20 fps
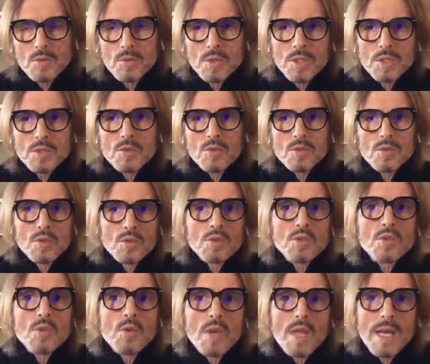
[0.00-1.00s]
introduce
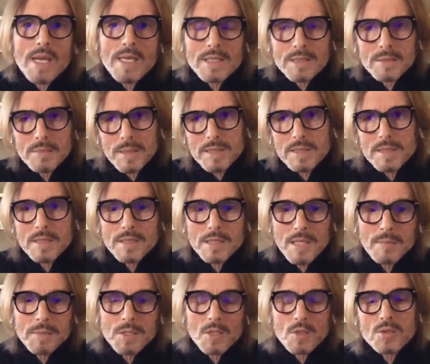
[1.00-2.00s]
new lines, but
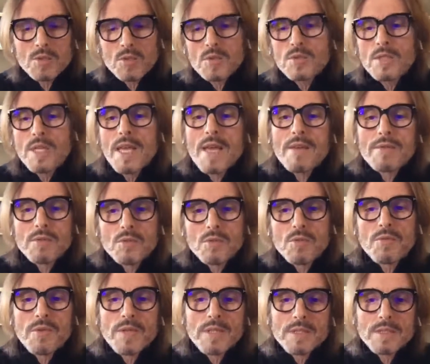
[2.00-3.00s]
sometimes also they have
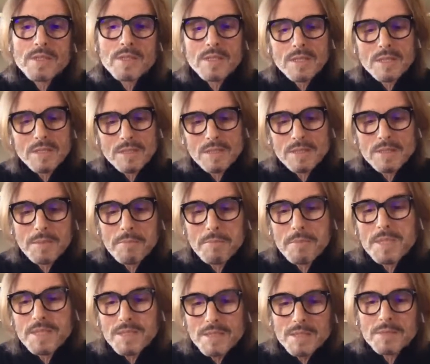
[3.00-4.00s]
to face the
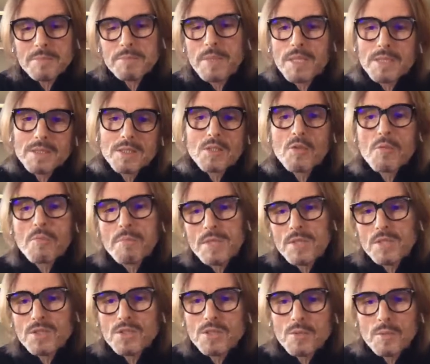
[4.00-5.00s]
business part, the
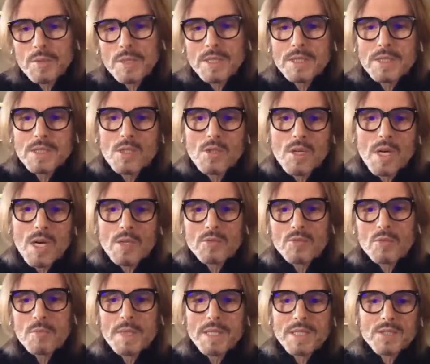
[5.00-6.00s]
commercial way, you know, how
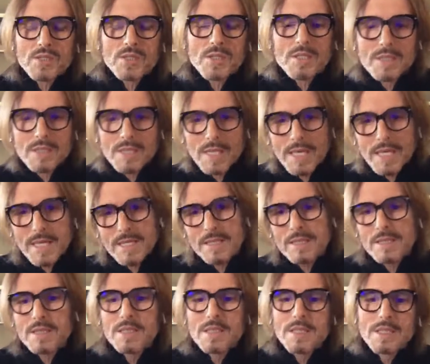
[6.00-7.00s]
to manage the
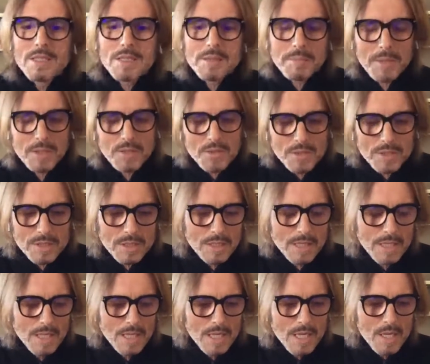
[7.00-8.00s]
size, especially
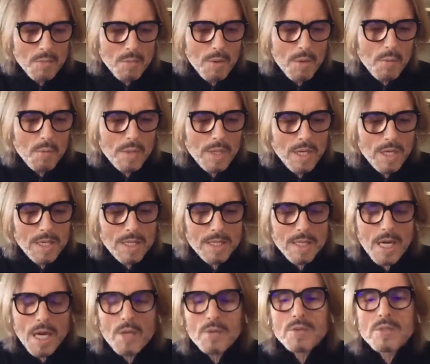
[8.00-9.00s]
when we
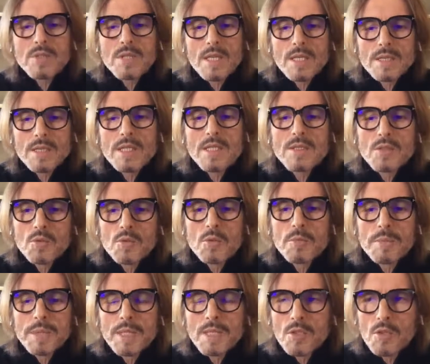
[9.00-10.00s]
are outside the
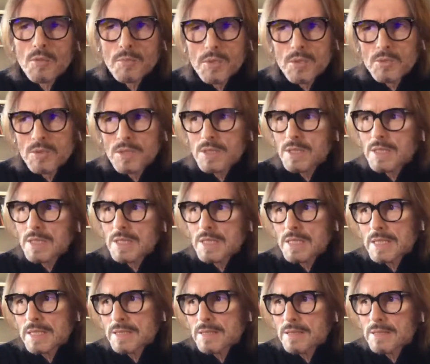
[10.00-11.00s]
European
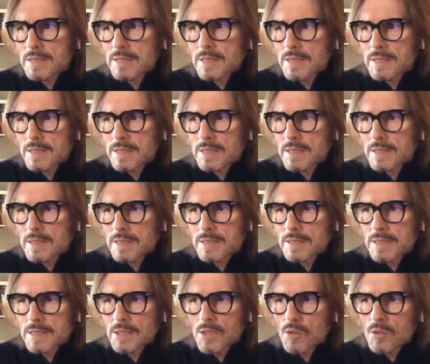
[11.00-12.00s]
community. In
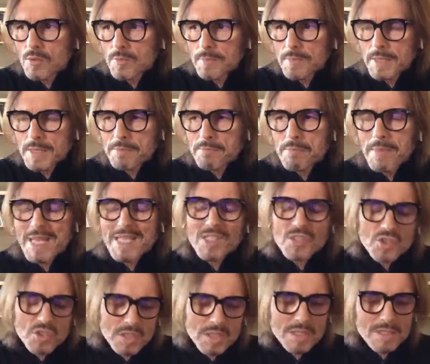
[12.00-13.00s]
the, you know, and
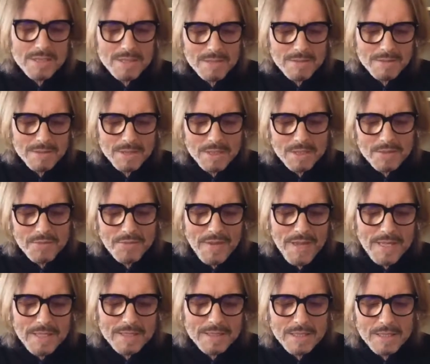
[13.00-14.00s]
managing this
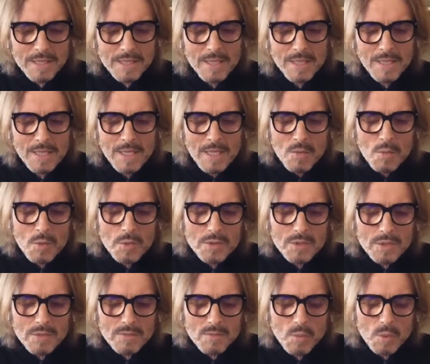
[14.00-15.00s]
fact
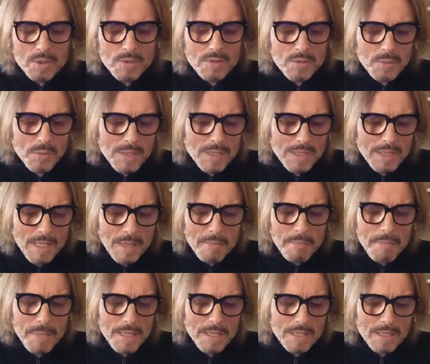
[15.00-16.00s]
was really a
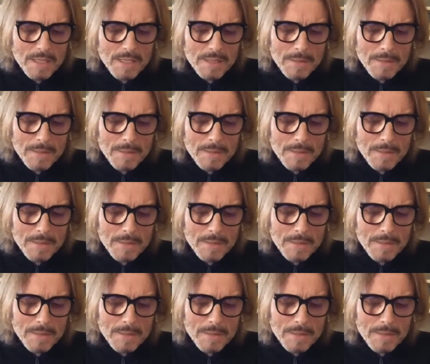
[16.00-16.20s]
big